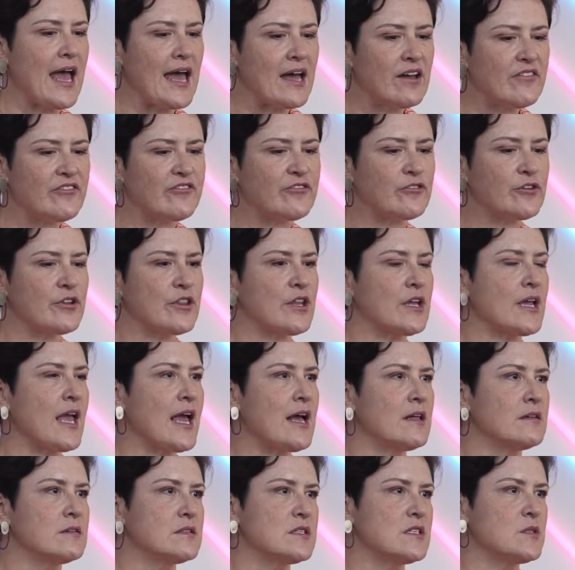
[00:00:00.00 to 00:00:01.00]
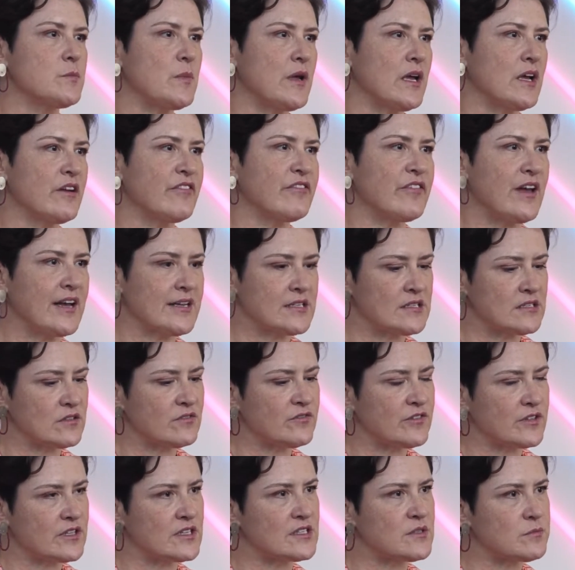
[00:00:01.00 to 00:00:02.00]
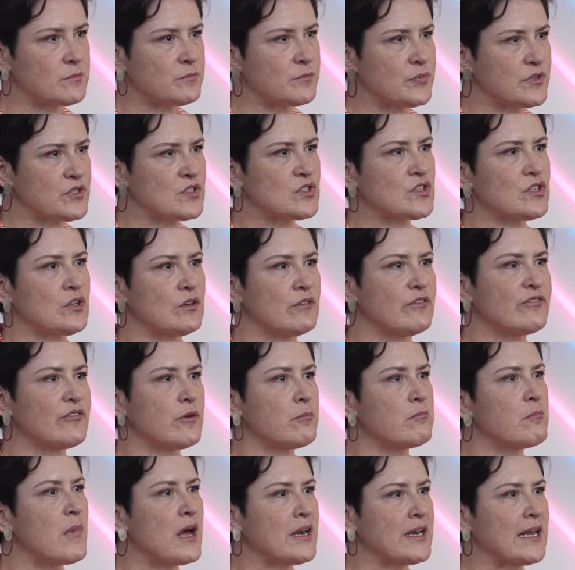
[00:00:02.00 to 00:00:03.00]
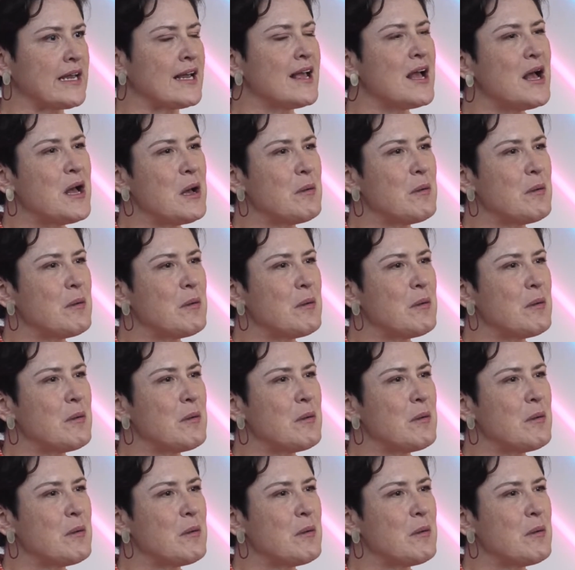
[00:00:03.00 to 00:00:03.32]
everything else is being affected for this pursuit for money.